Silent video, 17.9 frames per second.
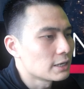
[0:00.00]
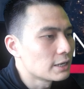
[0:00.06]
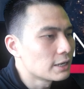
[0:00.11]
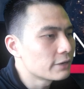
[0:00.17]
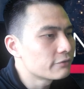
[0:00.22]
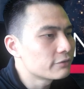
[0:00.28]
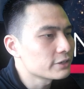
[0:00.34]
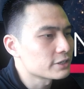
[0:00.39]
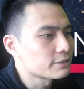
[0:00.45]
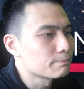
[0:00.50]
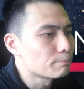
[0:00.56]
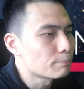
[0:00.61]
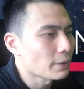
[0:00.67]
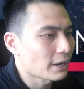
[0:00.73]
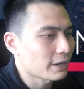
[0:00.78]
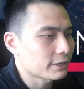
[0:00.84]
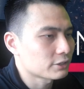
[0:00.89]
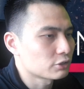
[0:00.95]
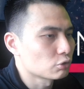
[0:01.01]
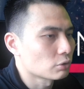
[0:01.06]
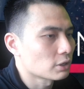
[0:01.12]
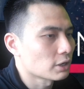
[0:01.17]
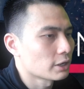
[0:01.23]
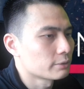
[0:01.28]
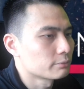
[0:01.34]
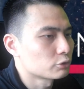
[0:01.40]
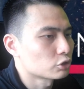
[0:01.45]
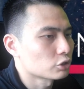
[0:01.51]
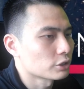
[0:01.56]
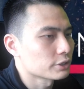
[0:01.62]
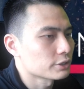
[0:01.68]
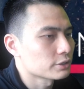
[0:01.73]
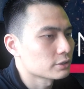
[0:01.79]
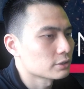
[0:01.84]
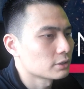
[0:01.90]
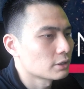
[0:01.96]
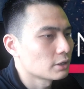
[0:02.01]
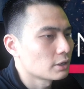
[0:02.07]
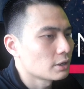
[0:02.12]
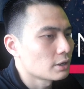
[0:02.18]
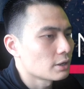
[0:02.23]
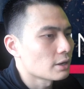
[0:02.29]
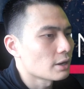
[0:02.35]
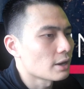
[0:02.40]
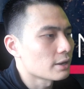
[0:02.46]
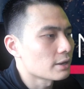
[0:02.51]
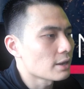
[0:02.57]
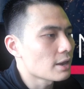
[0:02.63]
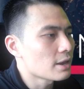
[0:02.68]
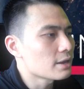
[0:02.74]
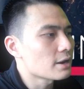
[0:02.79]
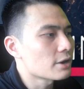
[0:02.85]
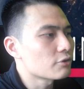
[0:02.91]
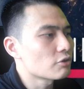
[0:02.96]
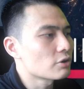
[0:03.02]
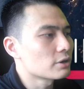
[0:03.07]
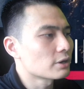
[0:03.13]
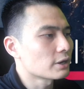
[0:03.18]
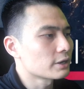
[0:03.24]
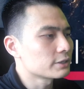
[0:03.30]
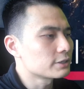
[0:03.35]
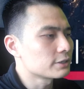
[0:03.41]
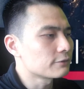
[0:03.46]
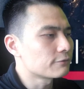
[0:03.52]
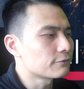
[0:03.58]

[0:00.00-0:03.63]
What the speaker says: levers back to climb thrust. At 890